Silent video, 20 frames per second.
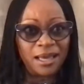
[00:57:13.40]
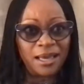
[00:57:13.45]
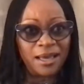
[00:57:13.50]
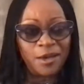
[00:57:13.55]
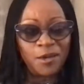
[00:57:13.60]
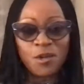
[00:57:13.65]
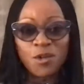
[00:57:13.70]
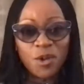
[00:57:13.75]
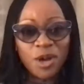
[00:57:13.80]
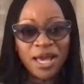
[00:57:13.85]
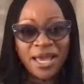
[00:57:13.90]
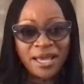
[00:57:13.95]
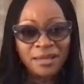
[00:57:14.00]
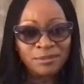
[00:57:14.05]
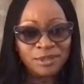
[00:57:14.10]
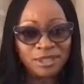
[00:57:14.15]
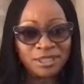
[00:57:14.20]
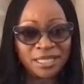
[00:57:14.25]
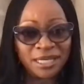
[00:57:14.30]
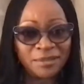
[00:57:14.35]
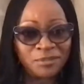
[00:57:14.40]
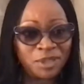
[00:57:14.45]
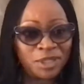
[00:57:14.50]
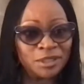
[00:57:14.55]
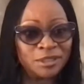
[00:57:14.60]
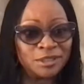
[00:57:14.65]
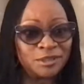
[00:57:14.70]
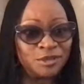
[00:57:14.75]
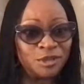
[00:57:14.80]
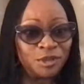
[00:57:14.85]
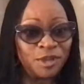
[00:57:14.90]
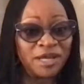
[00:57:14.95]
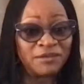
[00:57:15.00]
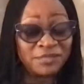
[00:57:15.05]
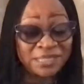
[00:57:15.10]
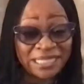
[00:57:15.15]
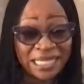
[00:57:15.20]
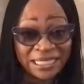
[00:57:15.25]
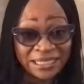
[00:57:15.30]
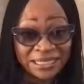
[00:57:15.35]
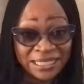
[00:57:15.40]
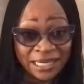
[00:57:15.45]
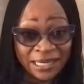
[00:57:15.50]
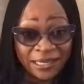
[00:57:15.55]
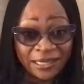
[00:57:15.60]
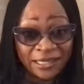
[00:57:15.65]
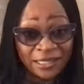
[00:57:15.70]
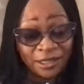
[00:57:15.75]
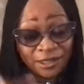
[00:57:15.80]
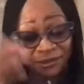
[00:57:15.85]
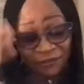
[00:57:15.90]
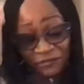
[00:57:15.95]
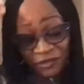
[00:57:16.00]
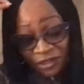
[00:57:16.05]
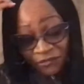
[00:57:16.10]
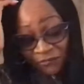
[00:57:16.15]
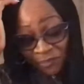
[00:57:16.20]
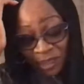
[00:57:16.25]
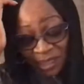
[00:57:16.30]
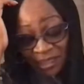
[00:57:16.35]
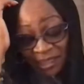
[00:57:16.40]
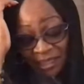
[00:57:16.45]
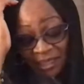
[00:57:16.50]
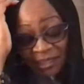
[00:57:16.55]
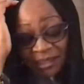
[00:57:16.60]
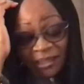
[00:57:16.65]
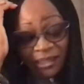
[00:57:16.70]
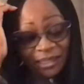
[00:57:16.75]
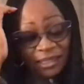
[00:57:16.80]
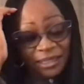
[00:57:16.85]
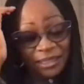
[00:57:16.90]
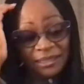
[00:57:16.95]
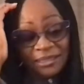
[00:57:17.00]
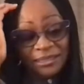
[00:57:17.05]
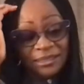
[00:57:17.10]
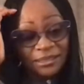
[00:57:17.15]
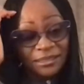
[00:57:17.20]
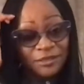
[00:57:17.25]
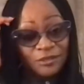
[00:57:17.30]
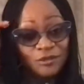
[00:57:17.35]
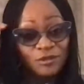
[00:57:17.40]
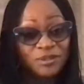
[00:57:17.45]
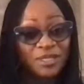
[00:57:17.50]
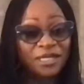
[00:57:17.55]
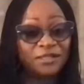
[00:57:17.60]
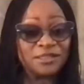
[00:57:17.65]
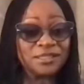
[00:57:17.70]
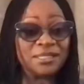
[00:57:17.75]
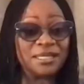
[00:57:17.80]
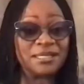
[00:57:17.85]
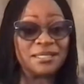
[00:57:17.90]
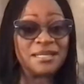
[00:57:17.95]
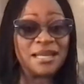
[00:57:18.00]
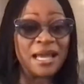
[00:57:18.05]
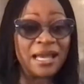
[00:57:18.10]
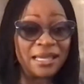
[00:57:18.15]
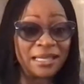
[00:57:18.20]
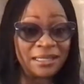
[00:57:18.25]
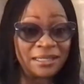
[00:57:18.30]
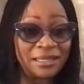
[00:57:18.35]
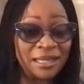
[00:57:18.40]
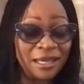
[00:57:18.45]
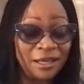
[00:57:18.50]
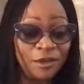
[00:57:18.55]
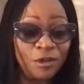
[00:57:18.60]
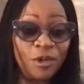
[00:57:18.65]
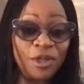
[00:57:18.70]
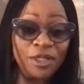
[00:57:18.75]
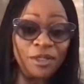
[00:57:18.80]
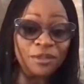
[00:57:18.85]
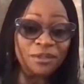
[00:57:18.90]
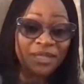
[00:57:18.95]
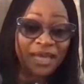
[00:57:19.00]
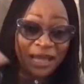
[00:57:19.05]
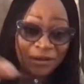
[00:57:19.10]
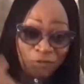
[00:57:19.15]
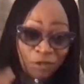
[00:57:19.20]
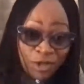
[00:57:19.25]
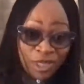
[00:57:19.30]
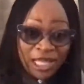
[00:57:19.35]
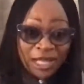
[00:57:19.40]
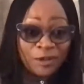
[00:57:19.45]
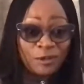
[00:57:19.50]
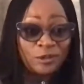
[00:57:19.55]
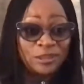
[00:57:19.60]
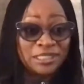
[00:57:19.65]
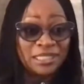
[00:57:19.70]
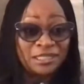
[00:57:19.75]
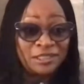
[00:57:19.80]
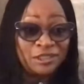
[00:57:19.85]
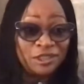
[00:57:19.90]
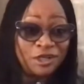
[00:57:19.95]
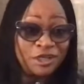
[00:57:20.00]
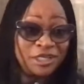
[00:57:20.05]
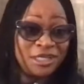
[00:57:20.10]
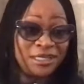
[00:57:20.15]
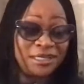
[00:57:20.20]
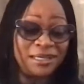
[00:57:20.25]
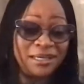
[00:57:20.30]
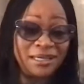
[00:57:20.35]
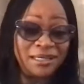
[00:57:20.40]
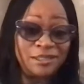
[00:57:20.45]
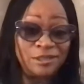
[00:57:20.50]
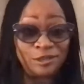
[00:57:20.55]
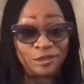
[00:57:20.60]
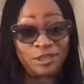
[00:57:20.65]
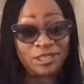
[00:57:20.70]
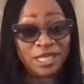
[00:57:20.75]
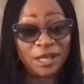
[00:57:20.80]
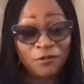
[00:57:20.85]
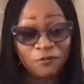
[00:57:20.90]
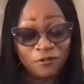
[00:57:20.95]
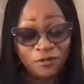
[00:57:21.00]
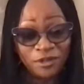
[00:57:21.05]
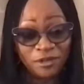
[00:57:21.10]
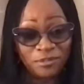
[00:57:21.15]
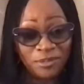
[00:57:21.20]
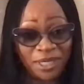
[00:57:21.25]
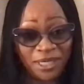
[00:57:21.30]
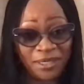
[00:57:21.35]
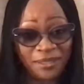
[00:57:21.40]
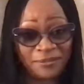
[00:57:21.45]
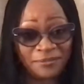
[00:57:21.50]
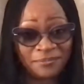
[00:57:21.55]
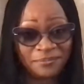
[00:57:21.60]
who I am today because you have sat here. A lot of you have been here since 2009, going on that roller coaster journey to self with me.